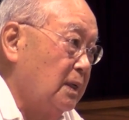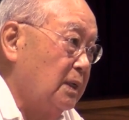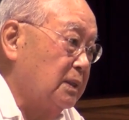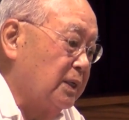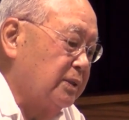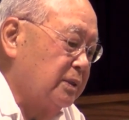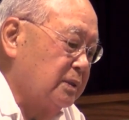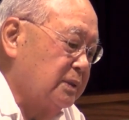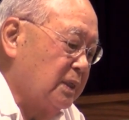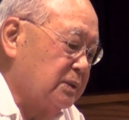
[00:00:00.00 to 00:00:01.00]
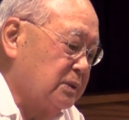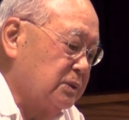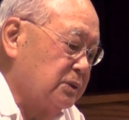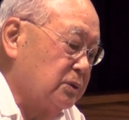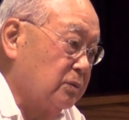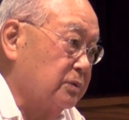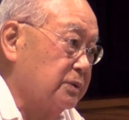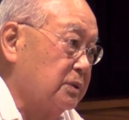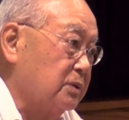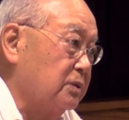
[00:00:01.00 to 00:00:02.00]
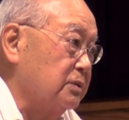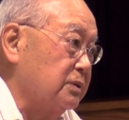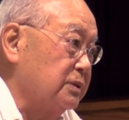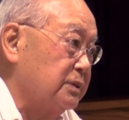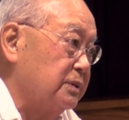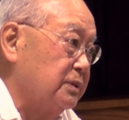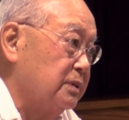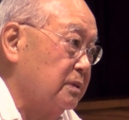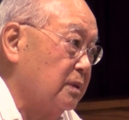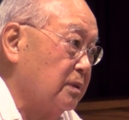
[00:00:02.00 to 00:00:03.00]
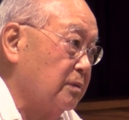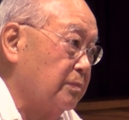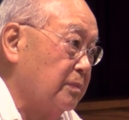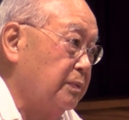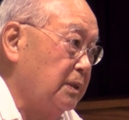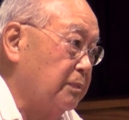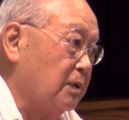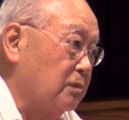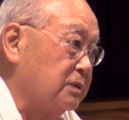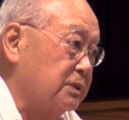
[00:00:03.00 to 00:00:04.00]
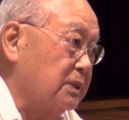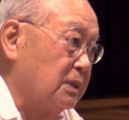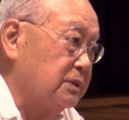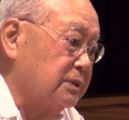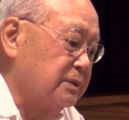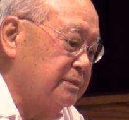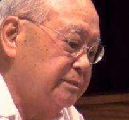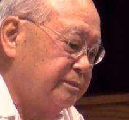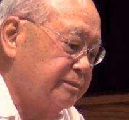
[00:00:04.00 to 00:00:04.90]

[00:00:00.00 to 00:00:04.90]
and I think that just shows the goodness of the people of Wisconsin.